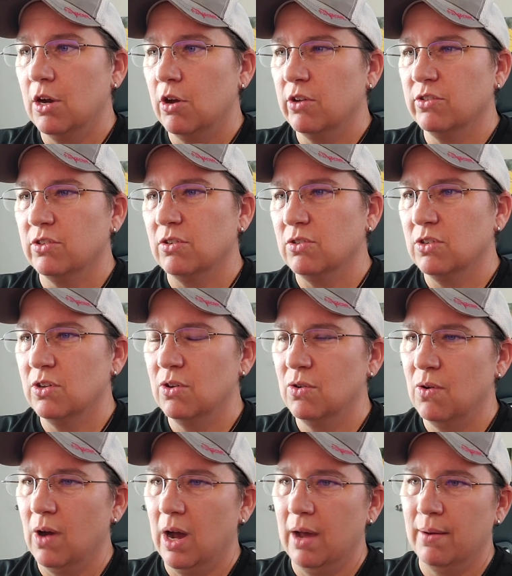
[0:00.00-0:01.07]
then also
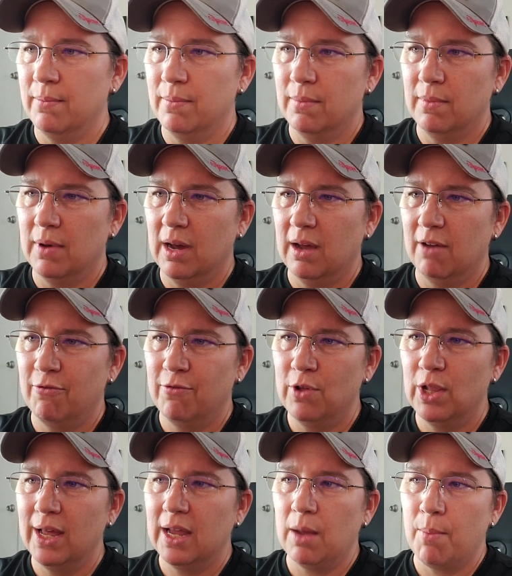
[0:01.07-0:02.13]
too, I
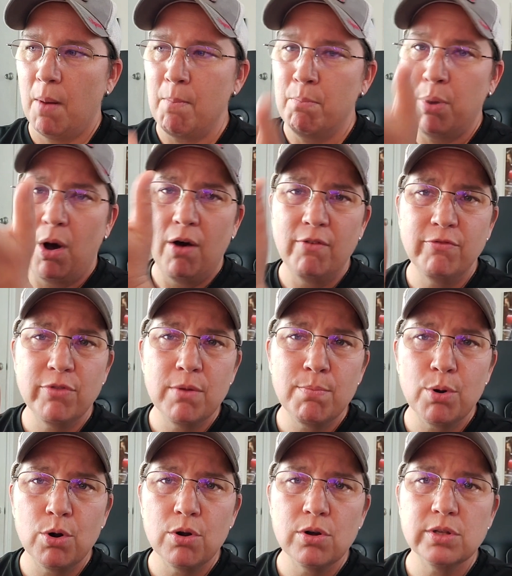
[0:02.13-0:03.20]
feel like I'm above the
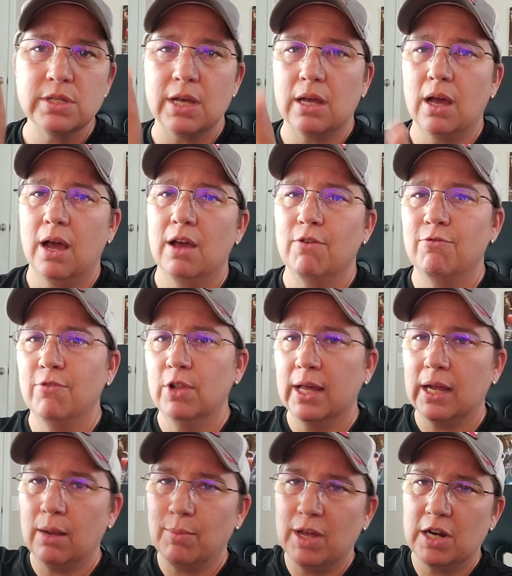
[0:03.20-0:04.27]
birds. I feel
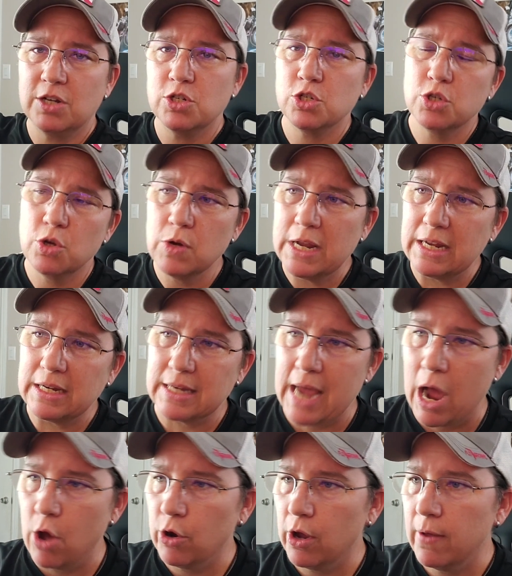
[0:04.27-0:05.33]
like I'm kind of shooting
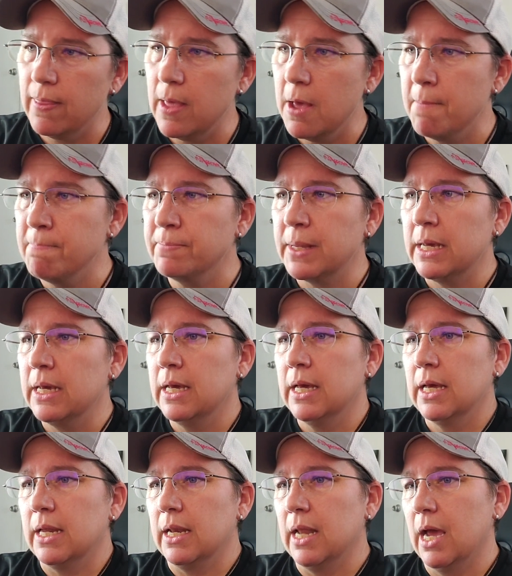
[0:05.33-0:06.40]
down on them.
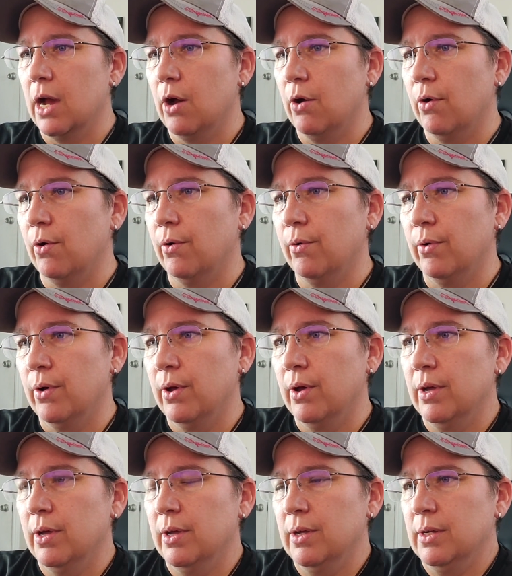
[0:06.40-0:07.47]
Now,
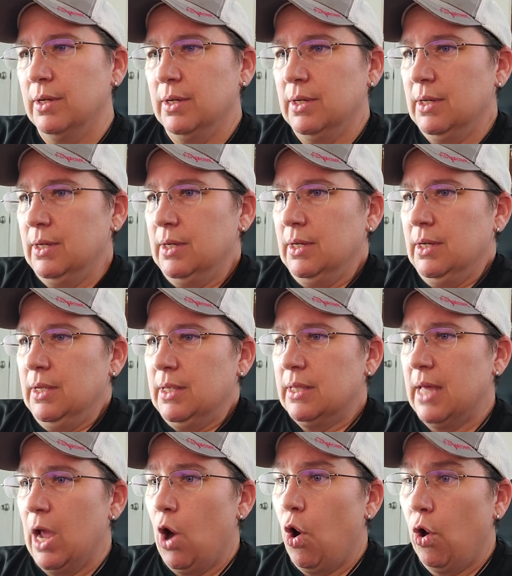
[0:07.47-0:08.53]

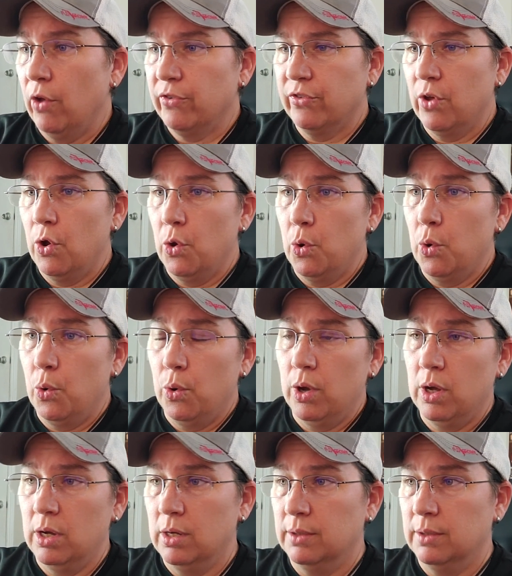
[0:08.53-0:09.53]
they also,